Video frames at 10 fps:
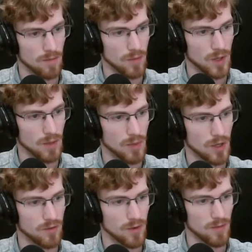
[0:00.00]
But
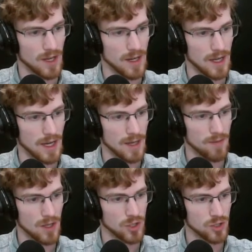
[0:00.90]
apart from that, I'm
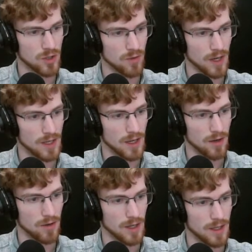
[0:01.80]
not sure right
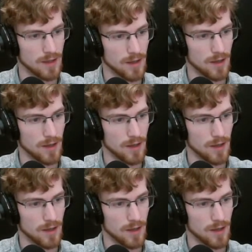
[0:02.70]
now. Like,